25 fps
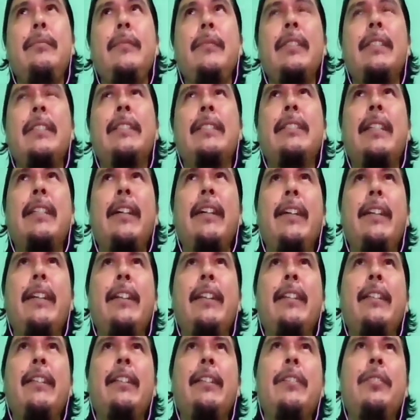
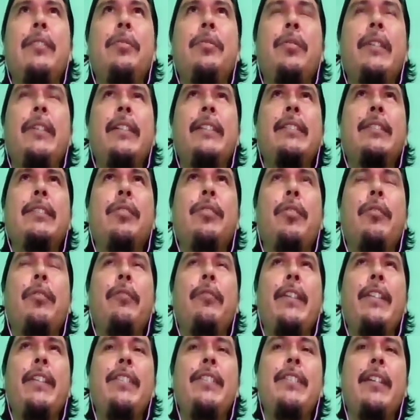signed to this
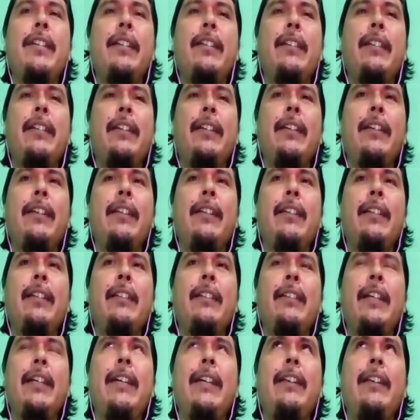convention in,
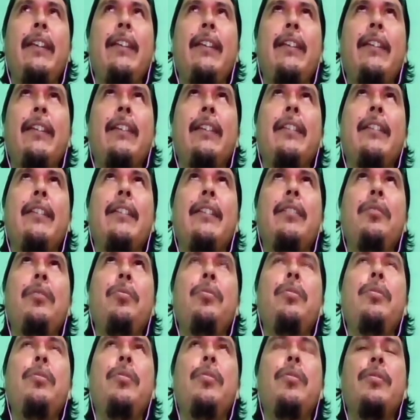nine, in
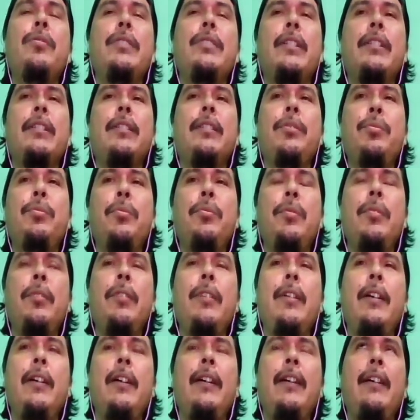2002
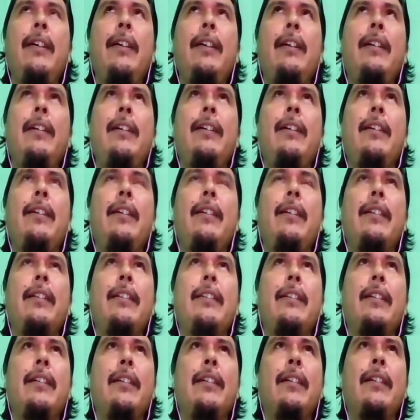and
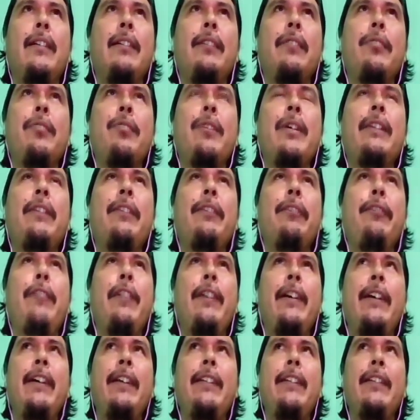uh,
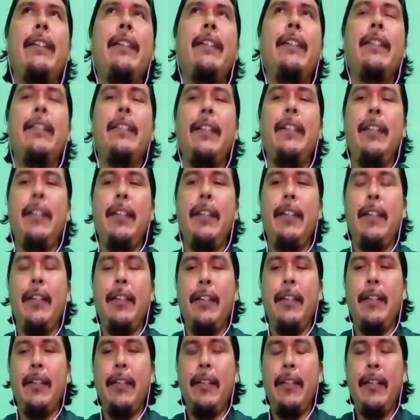ratified
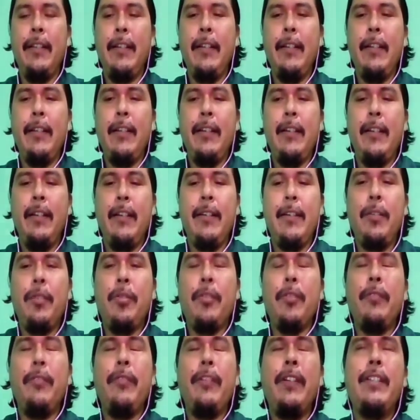the
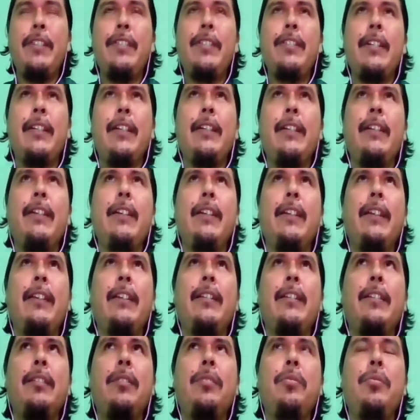convention
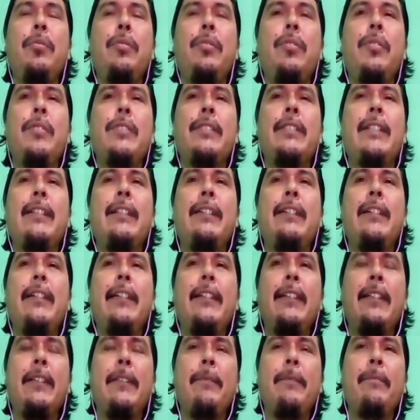in
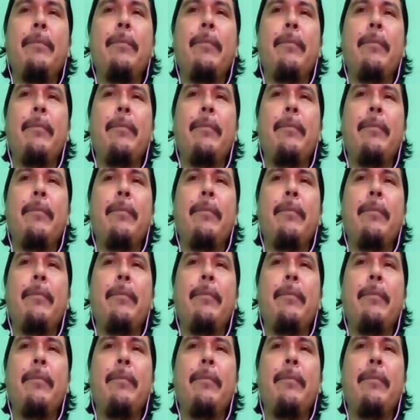2010.